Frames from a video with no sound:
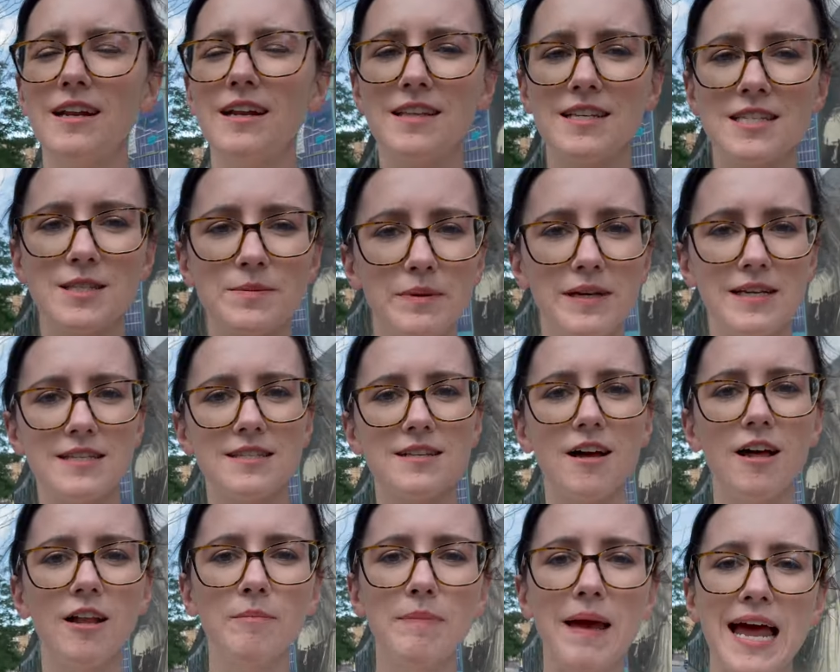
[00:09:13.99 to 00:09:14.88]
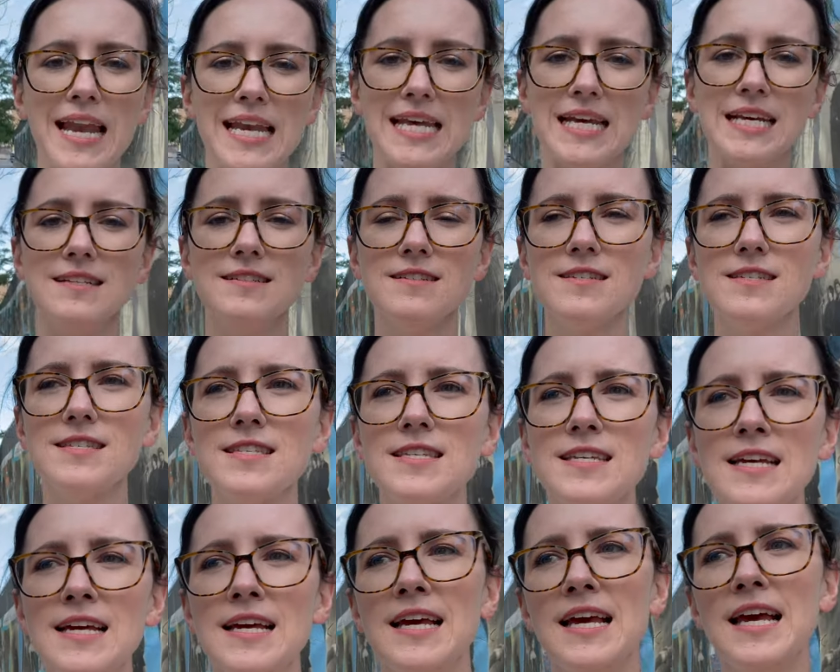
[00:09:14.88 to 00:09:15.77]
at this place called Penny's.
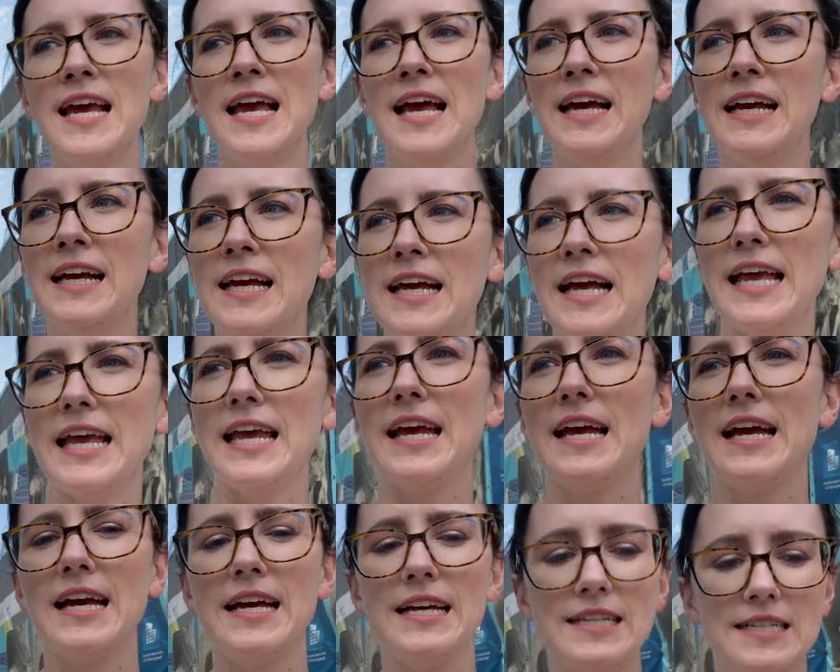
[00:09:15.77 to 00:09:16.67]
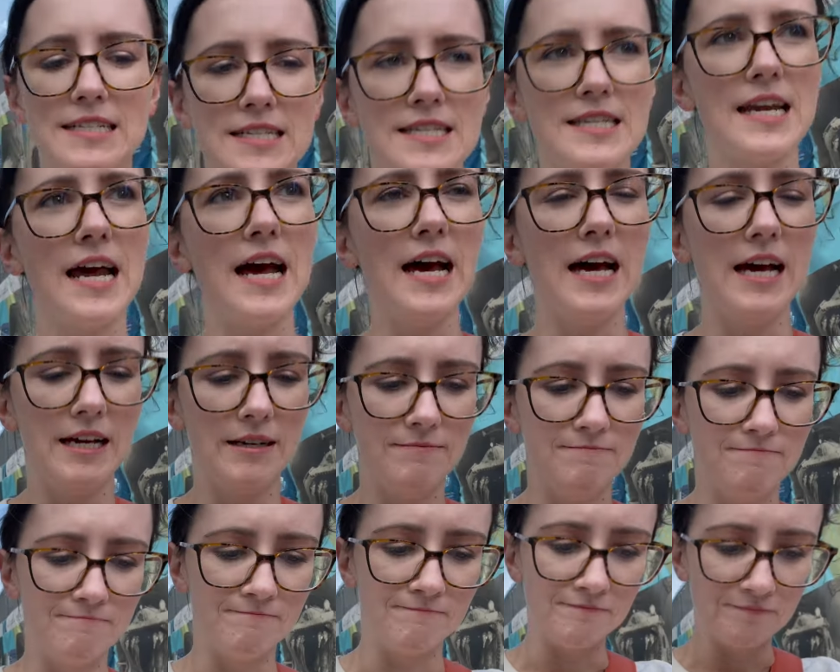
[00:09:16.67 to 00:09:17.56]
And
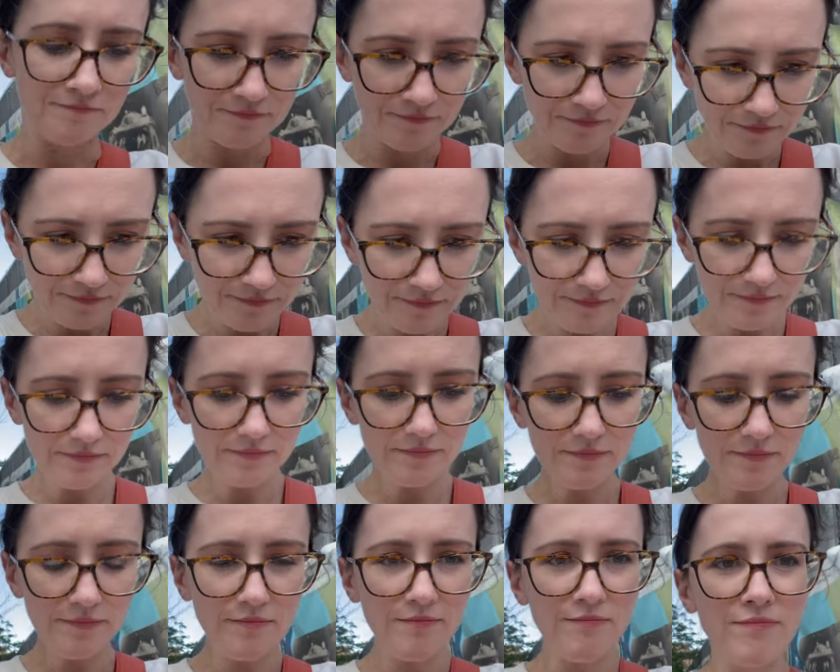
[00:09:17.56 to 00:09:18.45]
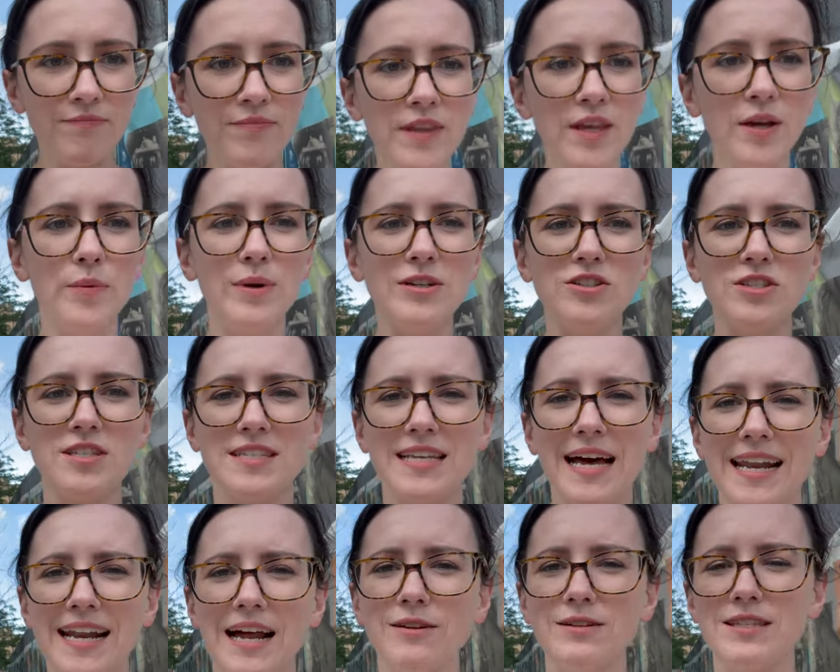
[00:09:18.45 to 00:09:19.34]
um, we just
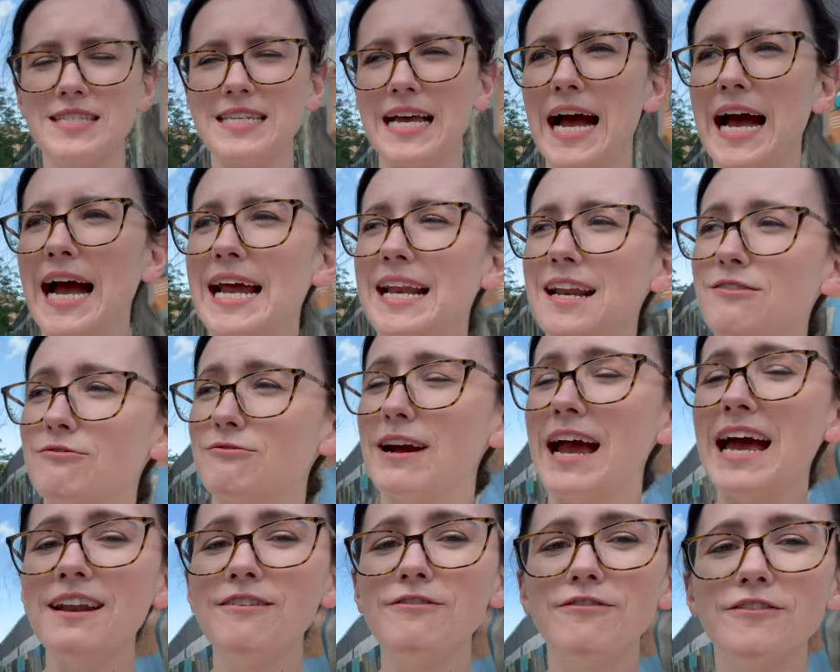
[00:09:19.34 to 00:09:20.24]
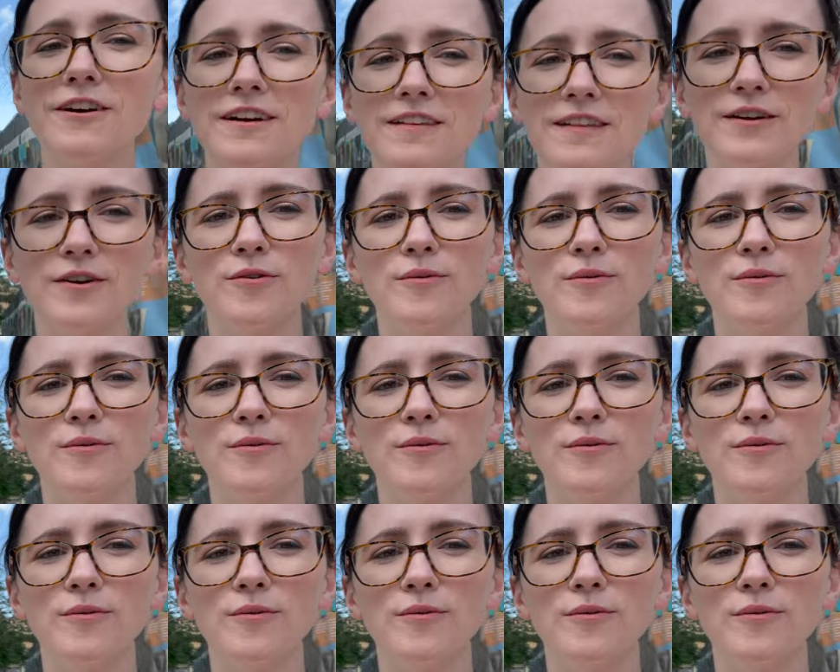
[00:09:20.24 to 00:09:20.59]
sat outside and read for a little